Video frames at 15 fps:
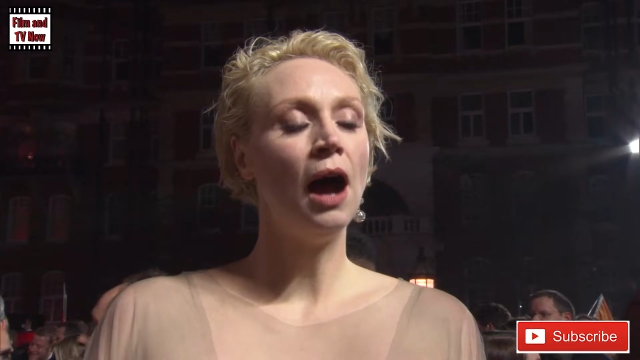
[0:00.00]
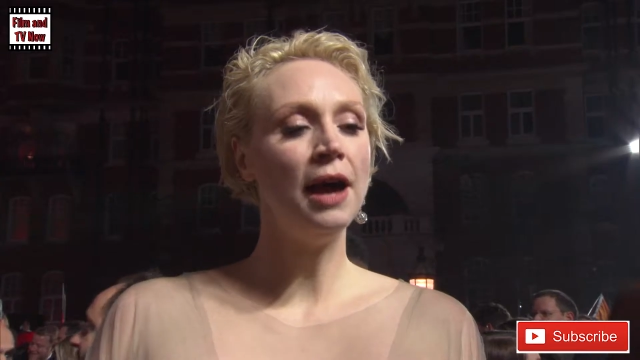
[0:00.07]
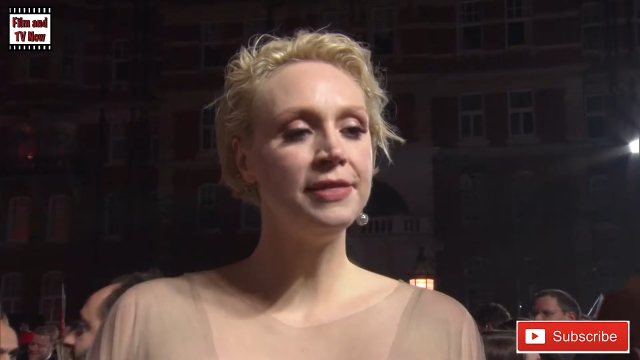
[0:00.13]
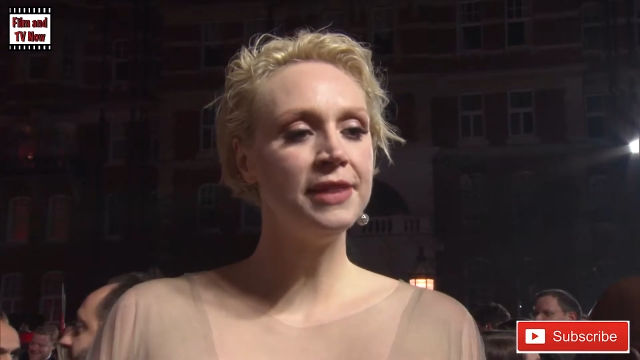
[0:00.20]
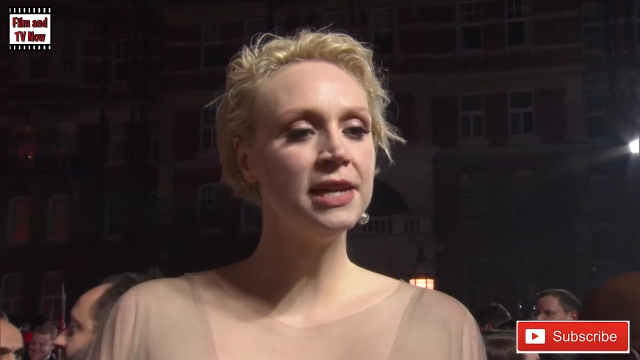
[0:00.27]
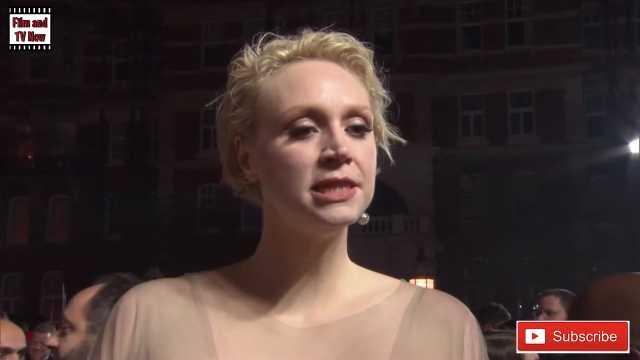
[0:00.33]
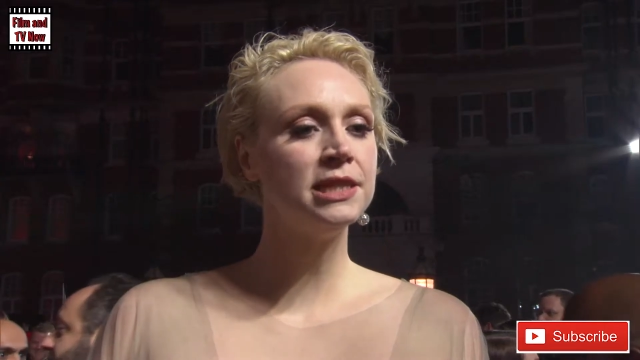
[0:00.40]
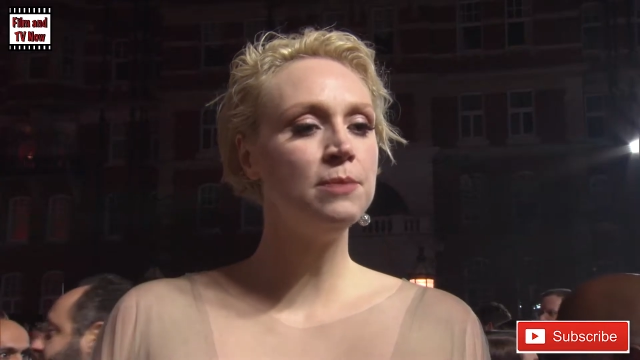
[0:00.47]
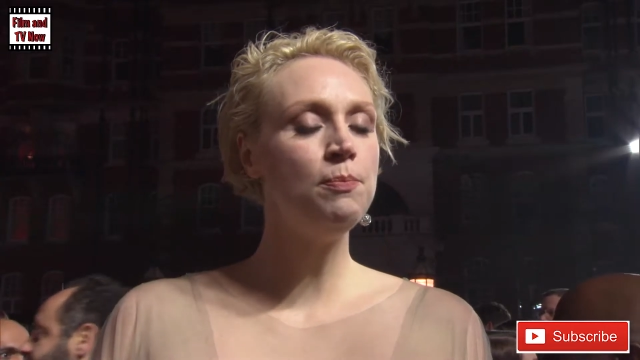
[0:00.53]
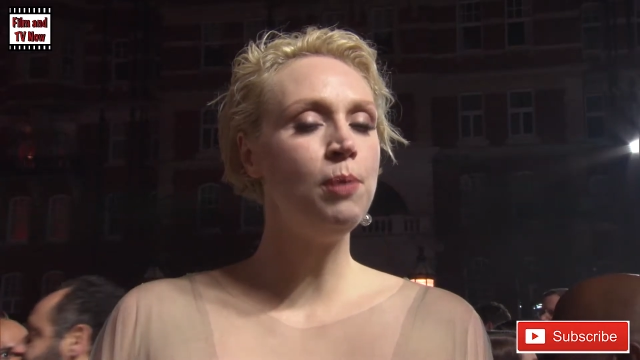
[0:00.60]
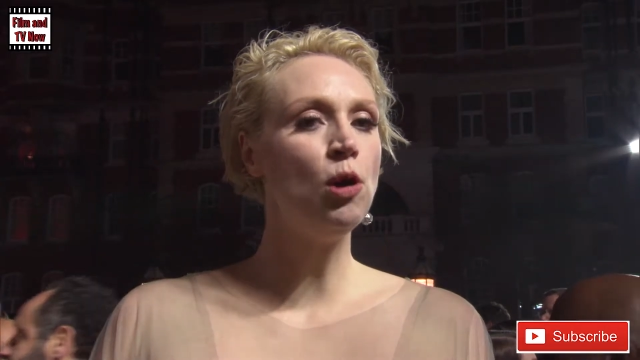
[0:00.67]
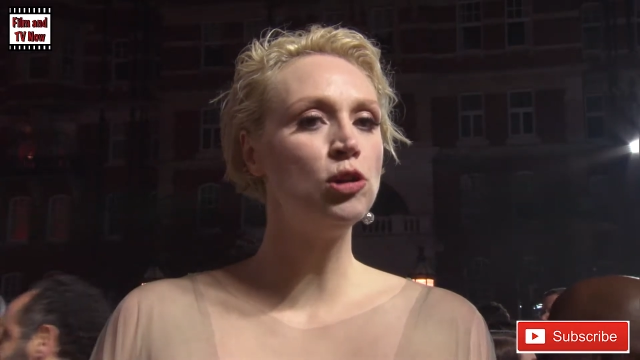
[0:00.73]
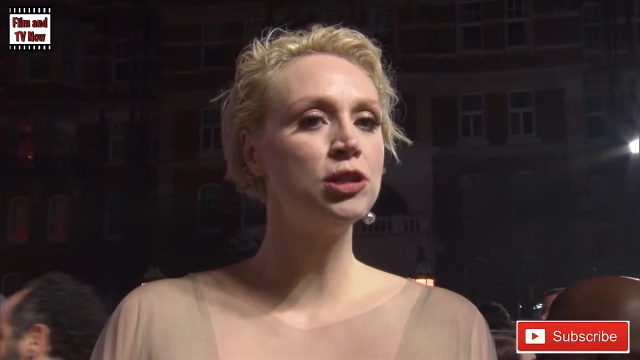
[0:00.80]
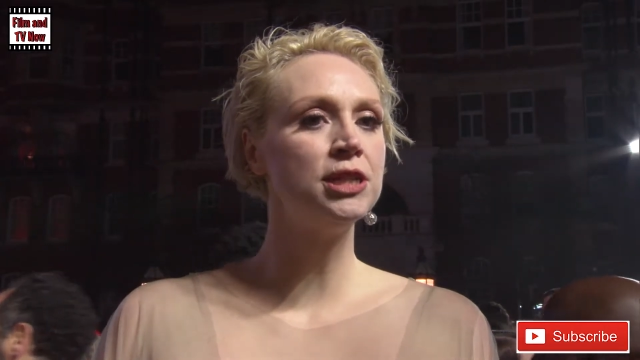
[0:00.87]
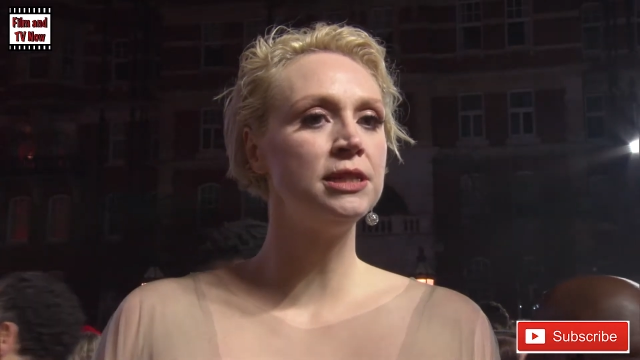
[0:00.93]
I think it's
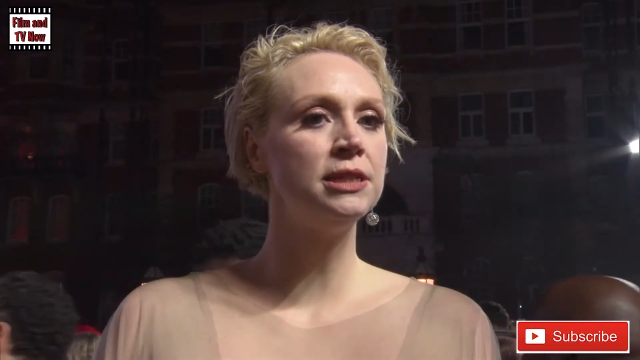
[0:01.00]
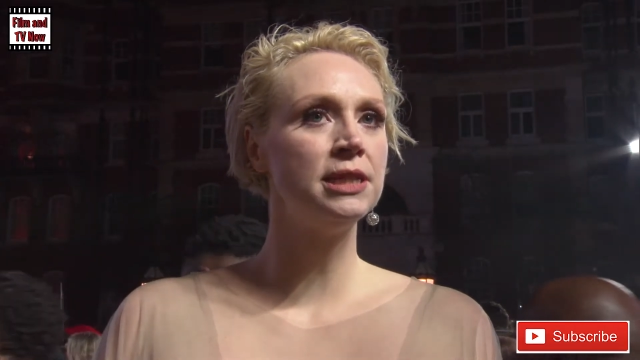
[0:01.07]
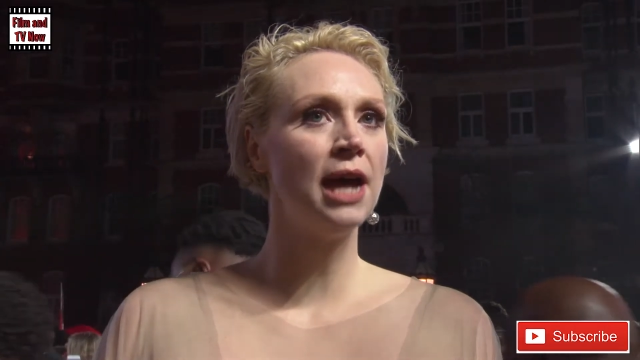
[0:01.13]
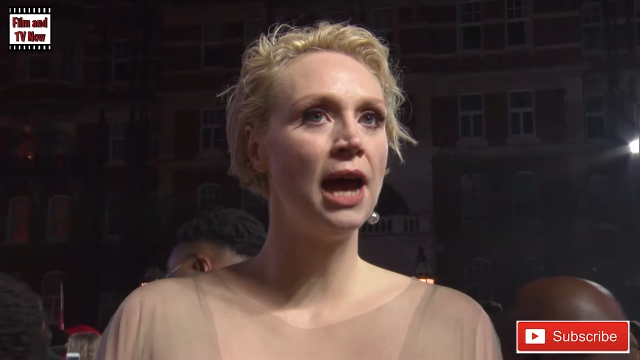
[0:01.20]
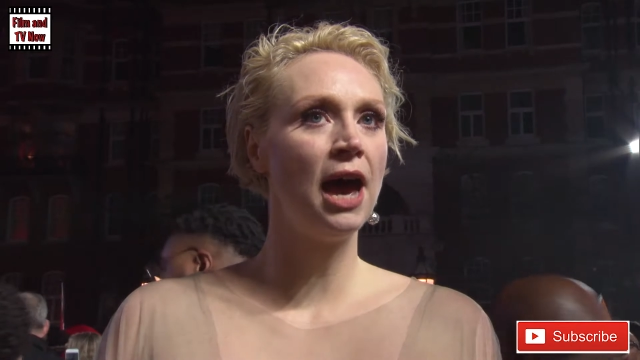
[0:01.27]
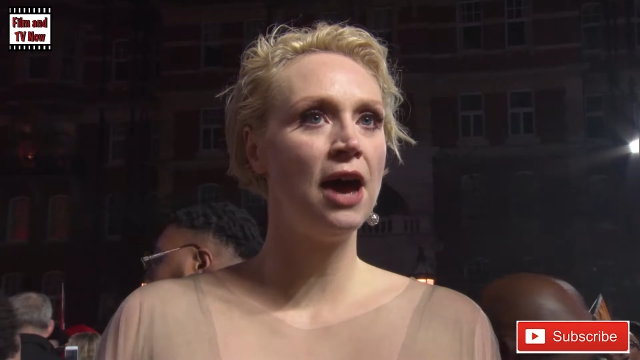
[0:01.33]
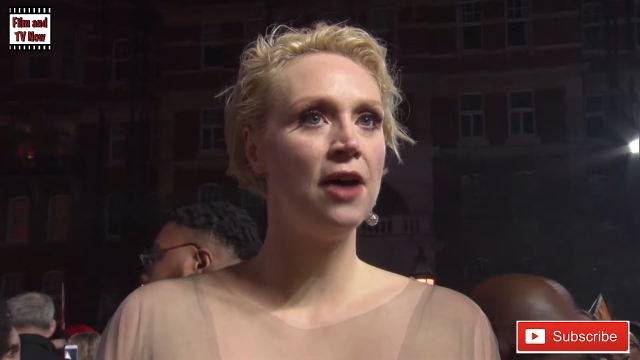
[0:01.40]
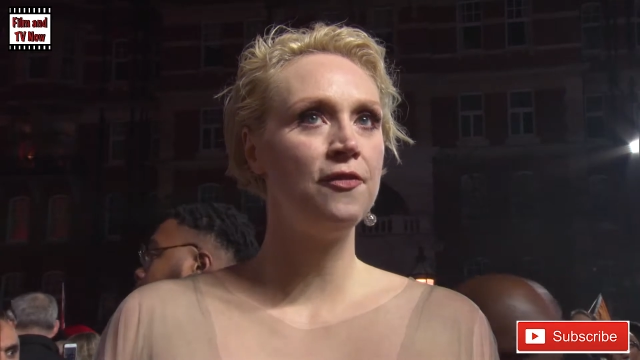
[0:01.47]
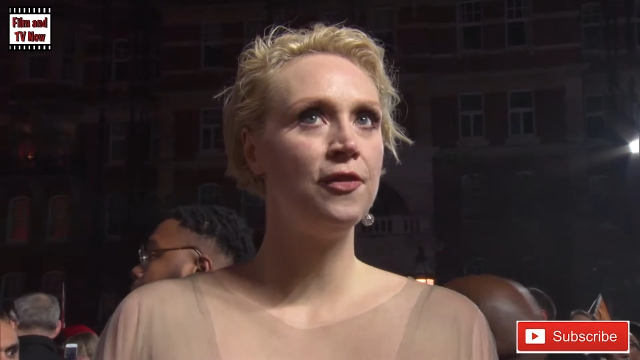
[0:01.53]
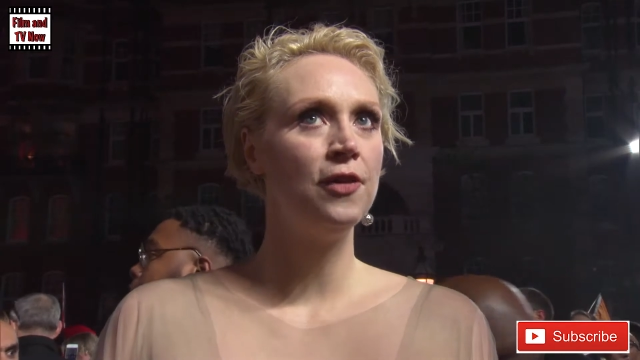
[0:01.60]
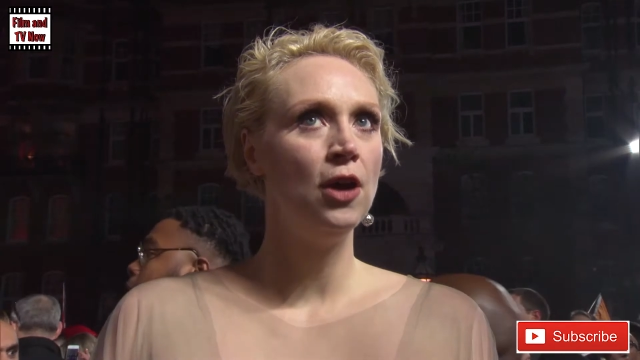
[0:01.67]
important to have